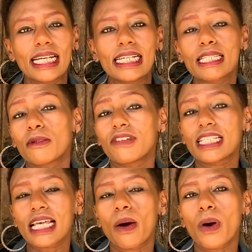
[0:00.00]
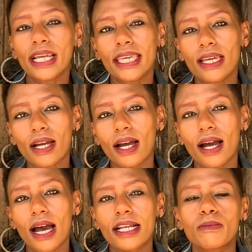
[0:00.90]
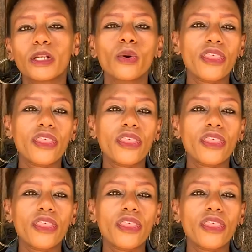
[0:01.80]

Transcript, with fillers: Some of us are working at below